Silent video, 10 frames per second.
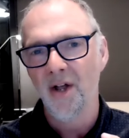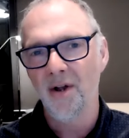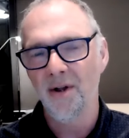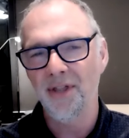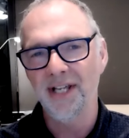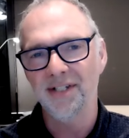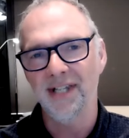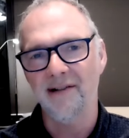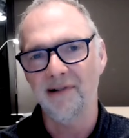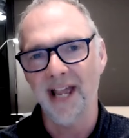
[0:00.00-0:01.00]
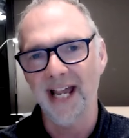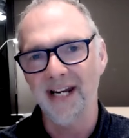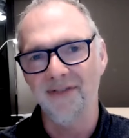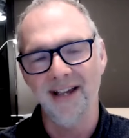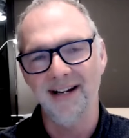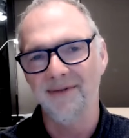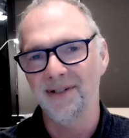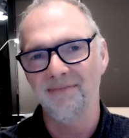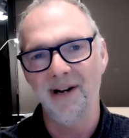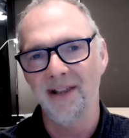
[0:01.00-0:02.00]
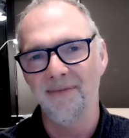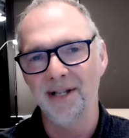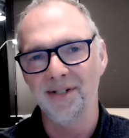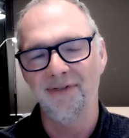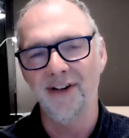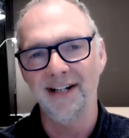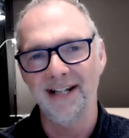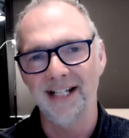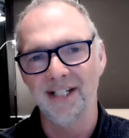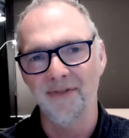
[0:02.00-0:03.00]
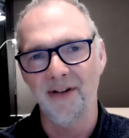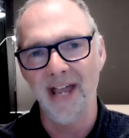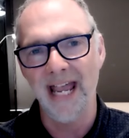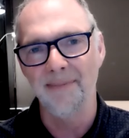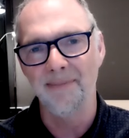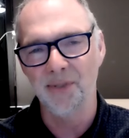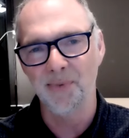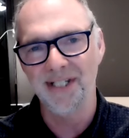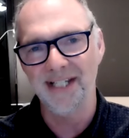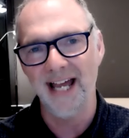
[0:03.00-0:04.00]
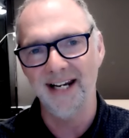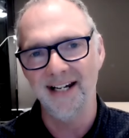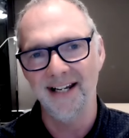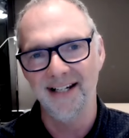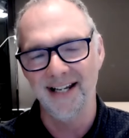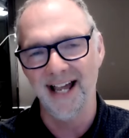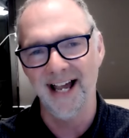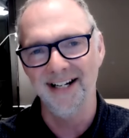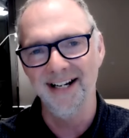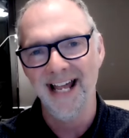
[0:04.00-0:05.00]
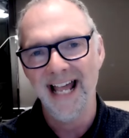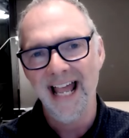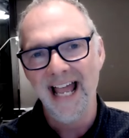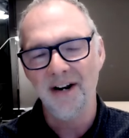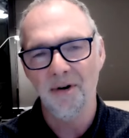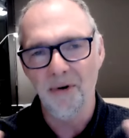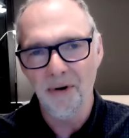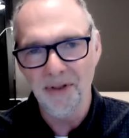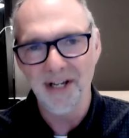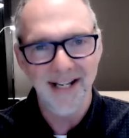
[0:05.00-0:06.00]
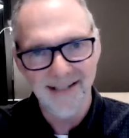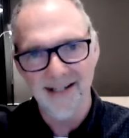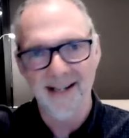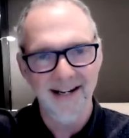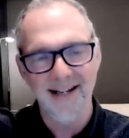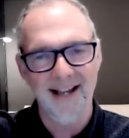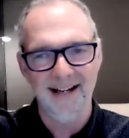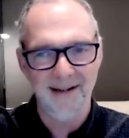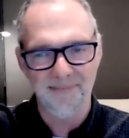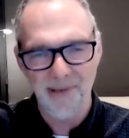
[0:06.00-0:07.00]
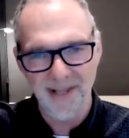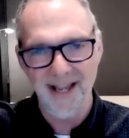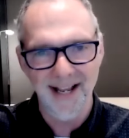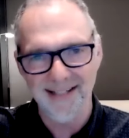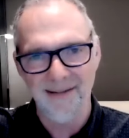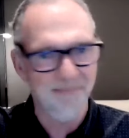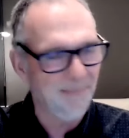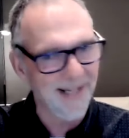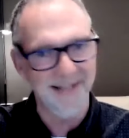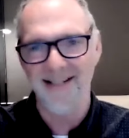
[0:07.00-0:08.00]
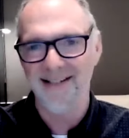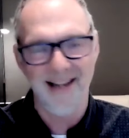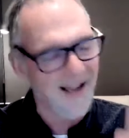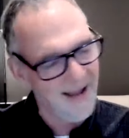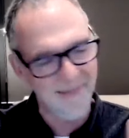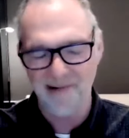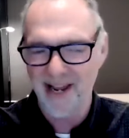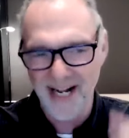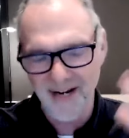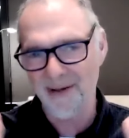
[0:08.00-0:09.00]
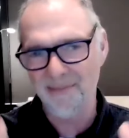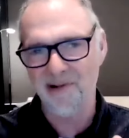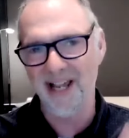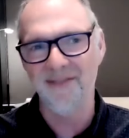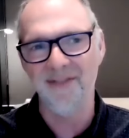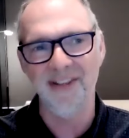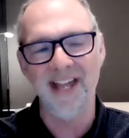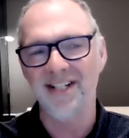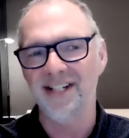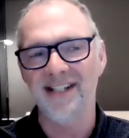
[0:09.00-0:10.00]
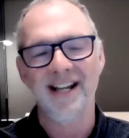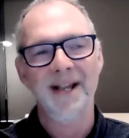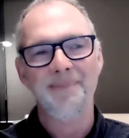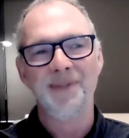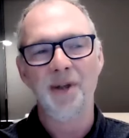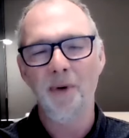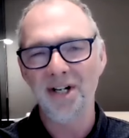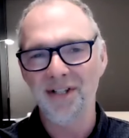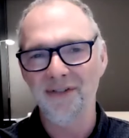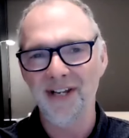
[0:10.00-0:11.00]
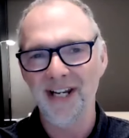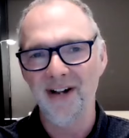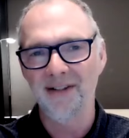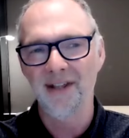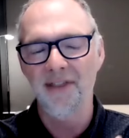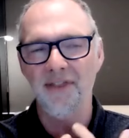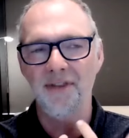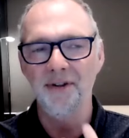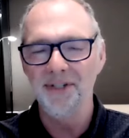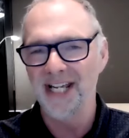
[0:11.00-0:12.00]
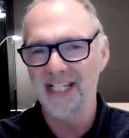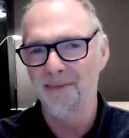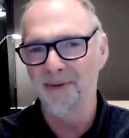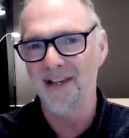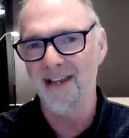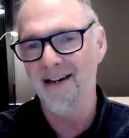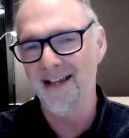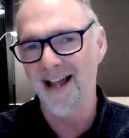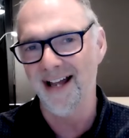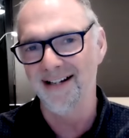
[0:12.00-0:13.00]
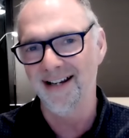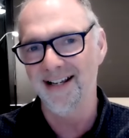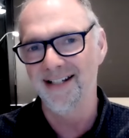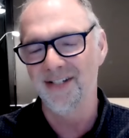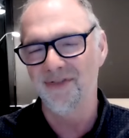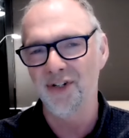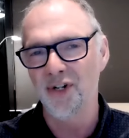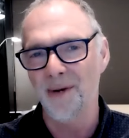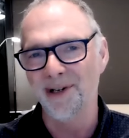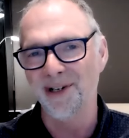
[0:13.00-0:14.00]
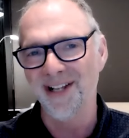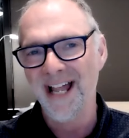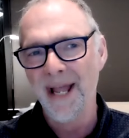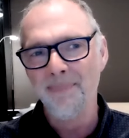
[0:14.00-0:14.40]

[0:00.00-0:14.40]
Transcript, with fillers: Who thinks they're creative? And it was one of the most fun days I've ever had because we started in kindergarten and all the kids in kindergarten are putting their hands up, busting, saying, I'm creative, I'm creative. And they just, you watch the video and the enthusiasm of the kindergarten kids is phenomenal.